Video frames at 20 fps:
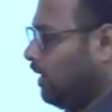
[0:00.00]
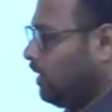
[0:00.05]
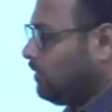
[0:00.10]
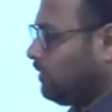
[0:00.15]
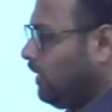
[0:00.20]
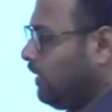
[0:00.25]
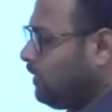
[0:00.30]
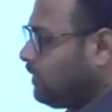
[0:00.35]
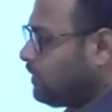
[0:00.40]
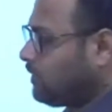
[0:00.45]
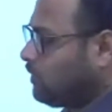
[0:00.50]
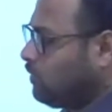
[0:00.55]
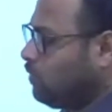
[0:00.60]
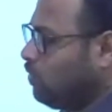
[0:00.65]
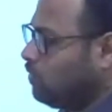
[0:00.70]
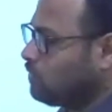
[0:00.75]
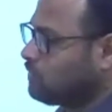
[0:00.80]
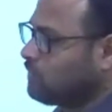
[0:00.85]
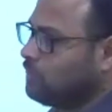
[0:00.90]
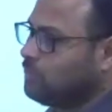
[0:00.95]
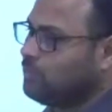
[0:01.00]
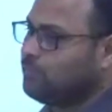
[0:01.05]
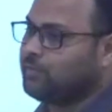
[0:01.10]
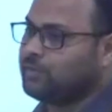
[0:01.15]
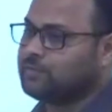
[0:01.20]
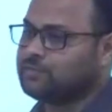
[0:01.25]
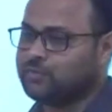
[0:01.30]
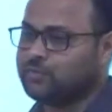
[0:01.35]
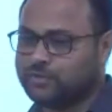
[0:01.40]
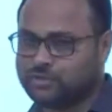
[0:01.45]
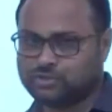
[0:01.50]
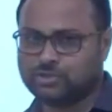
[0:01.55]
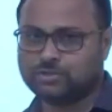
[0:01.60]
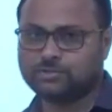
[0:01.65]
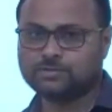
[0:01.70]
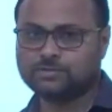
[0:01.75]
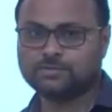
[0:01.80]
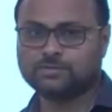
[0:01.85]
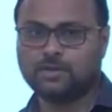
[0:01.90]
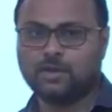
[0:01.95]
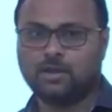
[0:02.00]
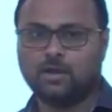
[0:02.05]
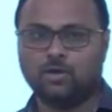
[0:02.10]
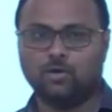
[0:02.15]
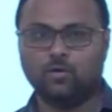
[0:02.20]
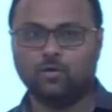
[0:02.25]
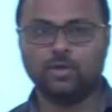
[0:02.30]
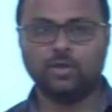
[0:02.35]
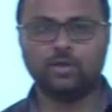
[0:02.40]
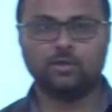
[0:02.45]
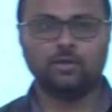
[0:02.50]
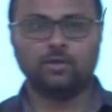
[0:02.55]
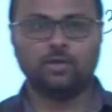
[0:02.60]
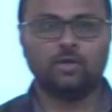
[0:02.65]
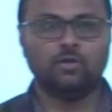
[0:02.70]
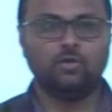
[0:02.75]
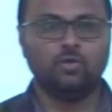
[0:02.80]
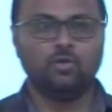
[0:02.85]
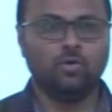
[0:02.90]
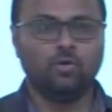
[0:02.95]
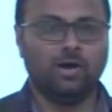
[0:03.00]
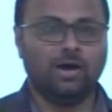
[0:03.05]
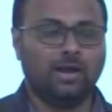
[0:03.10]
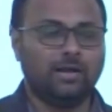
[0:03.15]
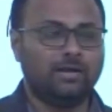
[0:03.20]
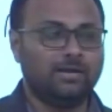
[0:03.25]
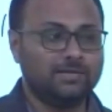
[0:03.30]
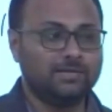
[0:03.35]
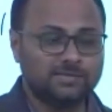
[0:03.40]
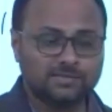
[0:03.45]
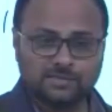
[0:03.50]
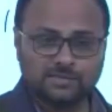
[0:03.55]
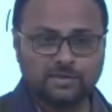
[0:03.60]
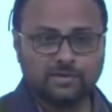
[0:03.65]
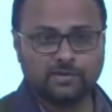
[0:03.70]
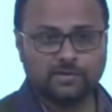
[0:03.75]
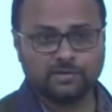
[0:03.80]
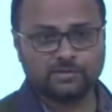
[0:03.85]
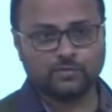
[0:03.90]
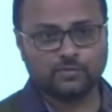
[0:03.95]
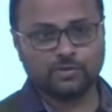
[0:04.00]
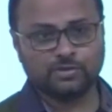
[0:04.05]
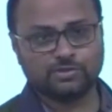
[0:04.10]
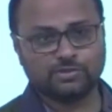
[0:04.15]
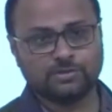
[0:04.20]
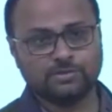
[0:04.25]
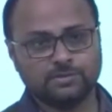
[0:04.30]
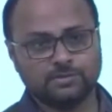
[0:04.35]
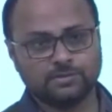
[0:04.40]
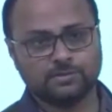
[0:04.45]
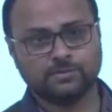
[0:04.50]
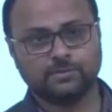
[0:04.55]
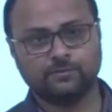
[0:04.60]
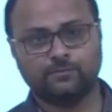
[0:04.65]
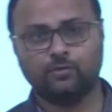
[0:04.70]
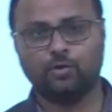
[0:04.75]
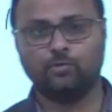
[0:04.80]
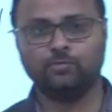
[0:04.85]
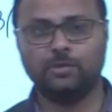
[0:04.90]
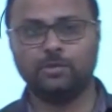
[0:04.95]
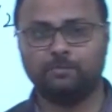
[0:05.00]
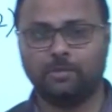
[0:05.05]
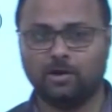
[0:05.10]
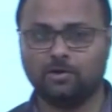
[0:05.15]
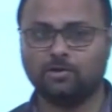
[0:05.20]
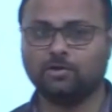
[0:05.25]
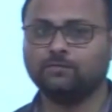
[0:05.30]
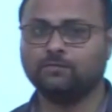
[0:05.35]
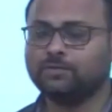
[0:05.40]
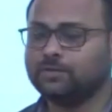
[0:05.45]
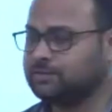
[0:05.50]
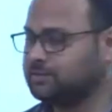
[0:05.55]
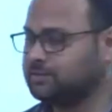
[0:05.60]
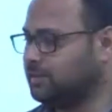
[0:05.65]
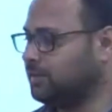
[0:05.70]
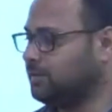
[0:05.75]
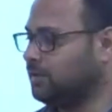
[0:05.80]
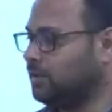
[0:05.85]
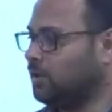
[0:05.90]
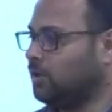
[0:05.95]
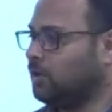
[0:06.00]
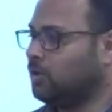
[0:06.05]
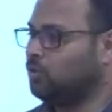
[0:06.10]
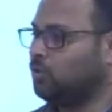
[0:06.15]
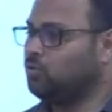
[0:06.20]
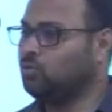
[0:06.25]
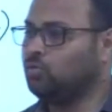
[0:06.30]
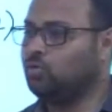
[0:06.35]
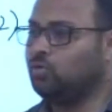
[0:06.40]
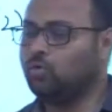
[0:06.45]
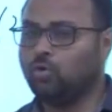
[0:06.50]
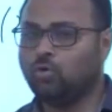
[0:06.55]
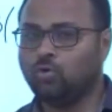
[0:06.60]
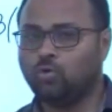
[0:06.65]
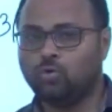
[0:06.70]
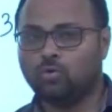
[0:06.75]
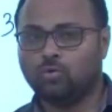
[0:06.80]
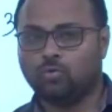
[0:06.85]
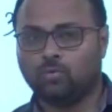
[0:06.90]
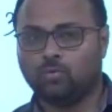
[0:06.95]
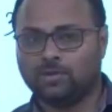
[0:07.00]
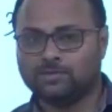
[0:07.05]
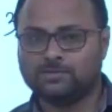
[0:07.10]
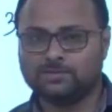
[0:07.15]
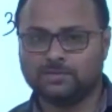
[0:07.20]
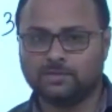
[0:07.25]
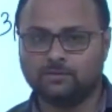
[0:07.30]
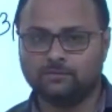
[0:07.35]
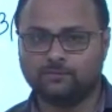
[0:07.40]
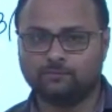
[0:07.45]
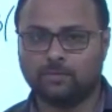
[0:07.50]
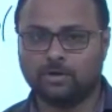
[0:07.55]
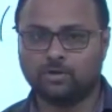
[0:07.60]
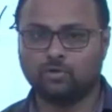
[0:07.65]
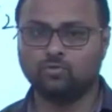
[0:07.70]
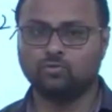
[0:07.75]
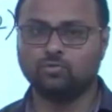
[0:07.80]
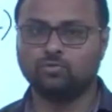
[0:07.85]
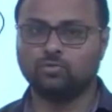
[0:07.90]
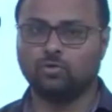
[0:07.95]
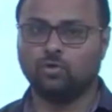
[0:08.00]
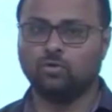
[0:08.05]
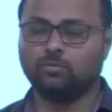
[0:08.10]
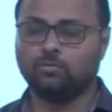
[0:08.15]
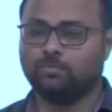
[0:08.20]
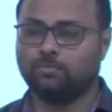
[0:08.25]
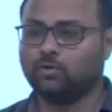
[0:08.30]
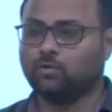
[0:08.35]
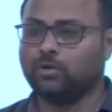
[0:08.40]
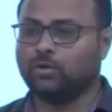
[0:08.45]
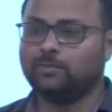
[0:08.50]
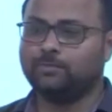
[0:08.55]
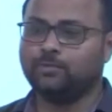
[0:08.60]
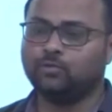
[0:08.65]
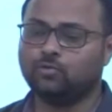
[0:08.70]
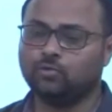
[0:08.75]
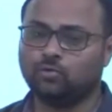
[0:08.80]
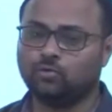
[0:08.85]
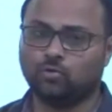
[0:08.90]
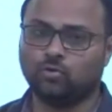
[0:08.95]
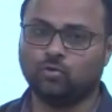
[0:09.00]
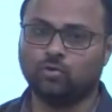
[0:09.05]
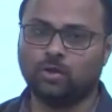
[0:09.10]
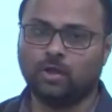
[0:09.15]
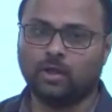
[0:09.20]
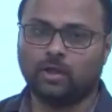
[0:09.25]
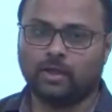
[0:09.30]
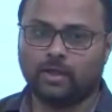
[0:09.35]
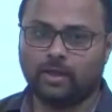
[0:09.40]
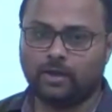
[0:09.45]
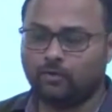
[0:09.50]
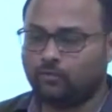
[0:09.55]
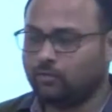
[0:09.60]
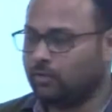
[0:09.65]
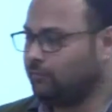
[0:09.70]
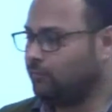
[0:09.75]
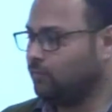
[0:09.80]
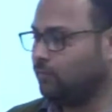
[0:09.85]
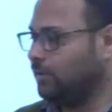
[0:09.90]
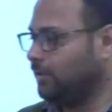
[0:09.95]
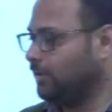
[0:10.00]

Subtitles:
there is no sort of restrictions, okay, no unnecessary restrictions from the part of the state to grow oneself, but to help you to grow into a full